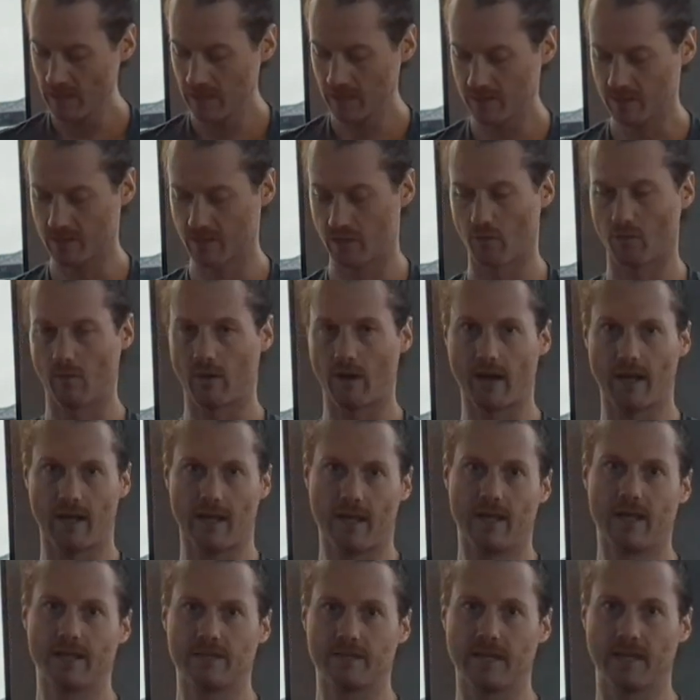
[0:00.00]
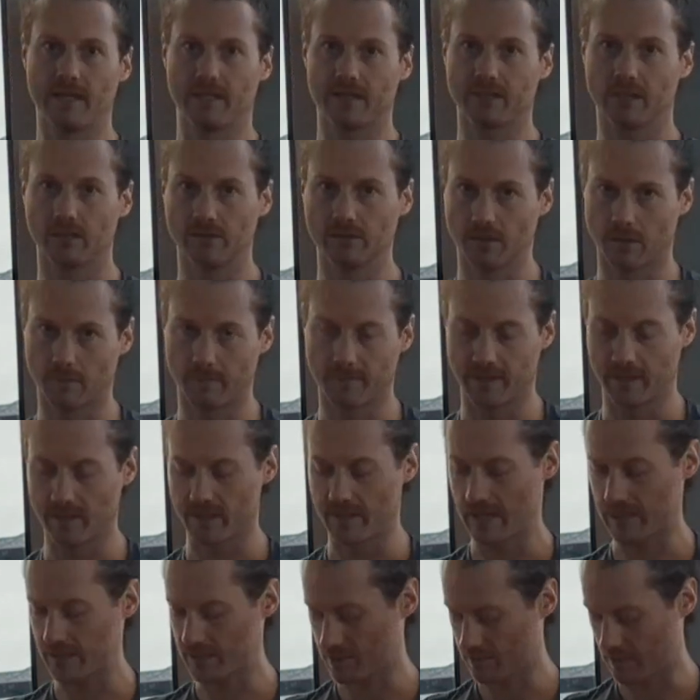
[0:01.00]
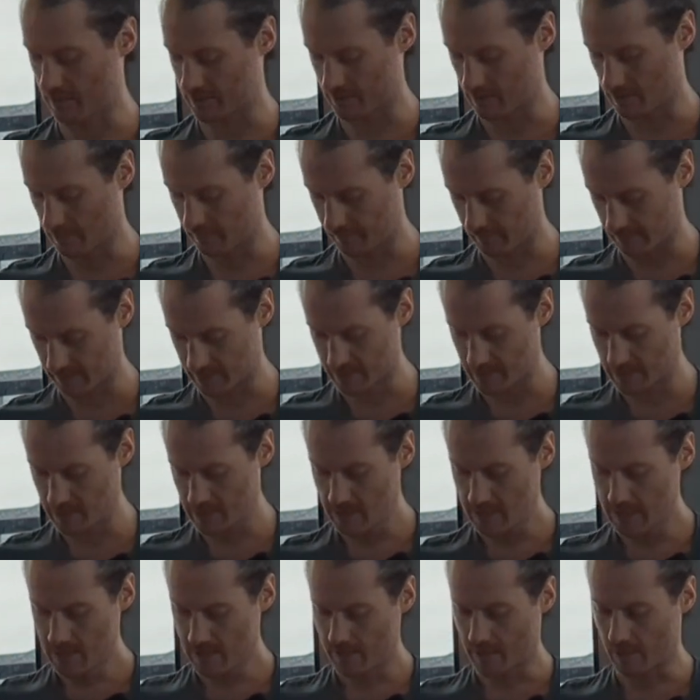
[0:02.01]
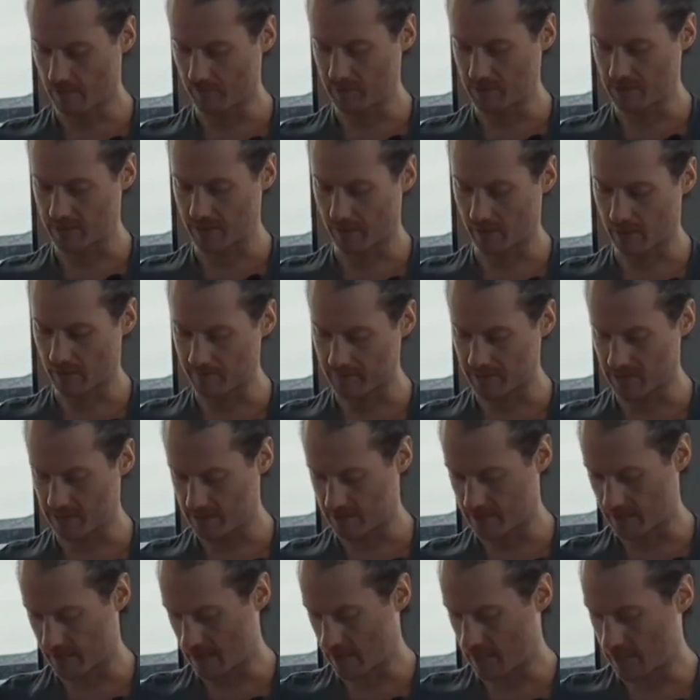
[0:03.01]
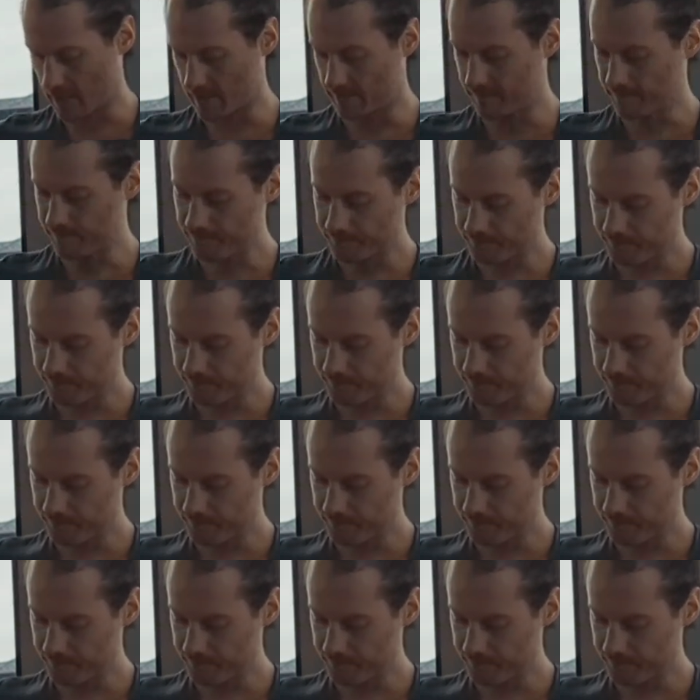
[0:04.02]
So it takes a little bit of that stress off us. Then we start up nice and high.